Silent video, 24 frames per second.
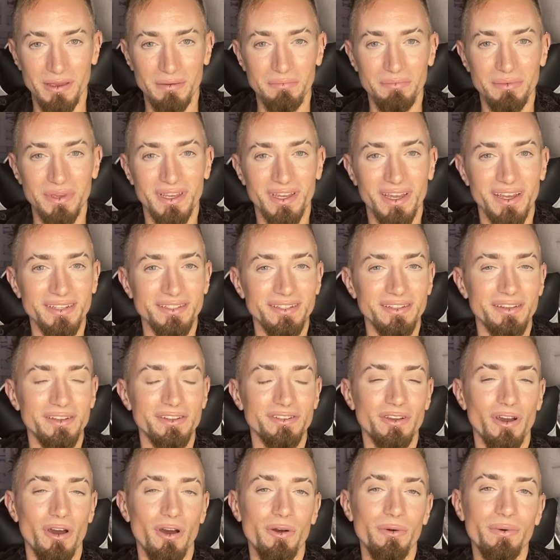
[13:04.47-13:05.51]
because it
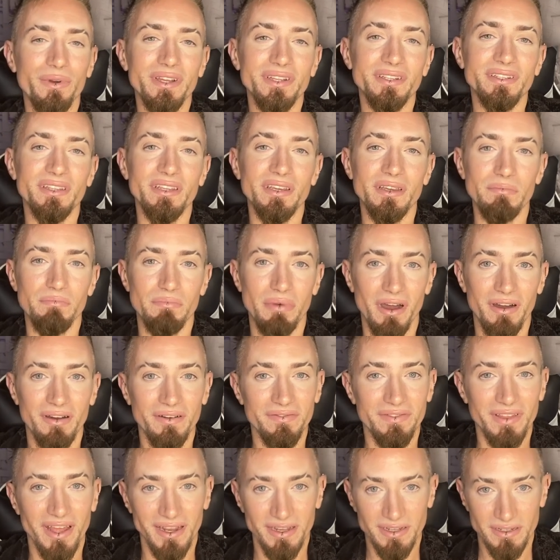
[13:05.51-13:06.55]
is always the
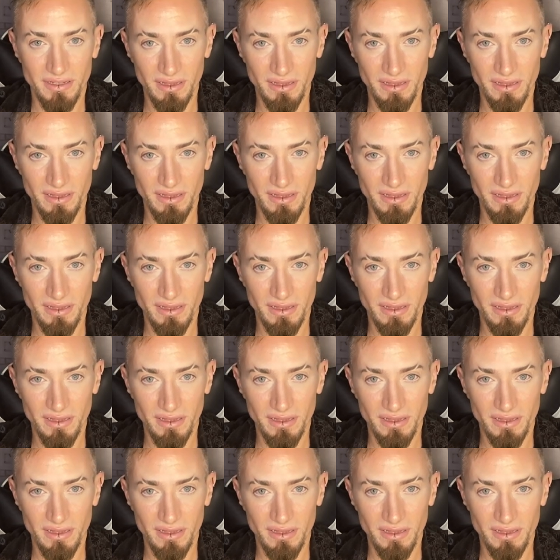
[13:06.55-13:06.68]
above that is